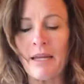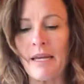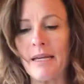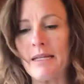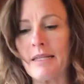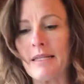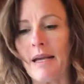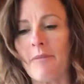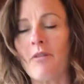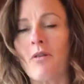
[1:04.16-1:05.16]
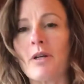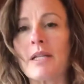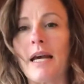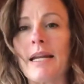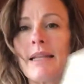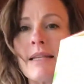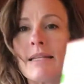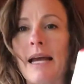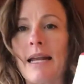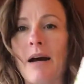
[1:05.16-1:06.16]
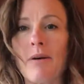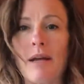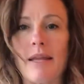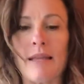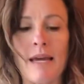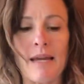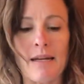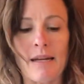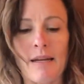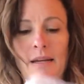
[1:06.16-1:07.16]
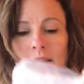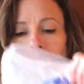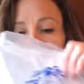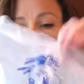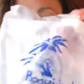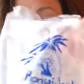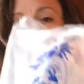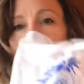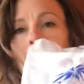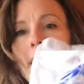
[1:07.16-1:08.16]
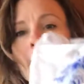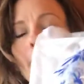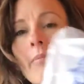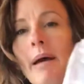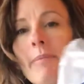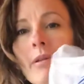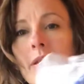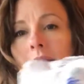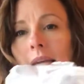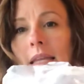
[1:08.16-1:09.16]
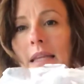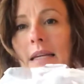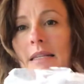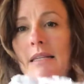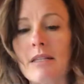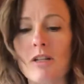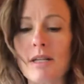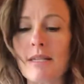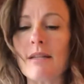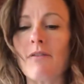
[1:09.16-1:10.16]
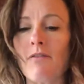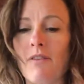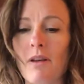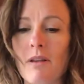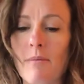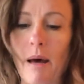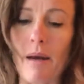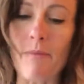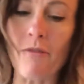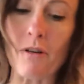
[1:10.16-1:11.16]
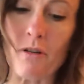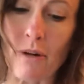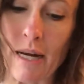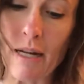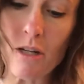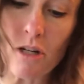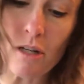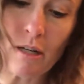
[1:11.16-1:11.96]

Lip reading: is, of course, cutting the side out, and then you're going to get some pebbles like this just to fill the bottom for drainage.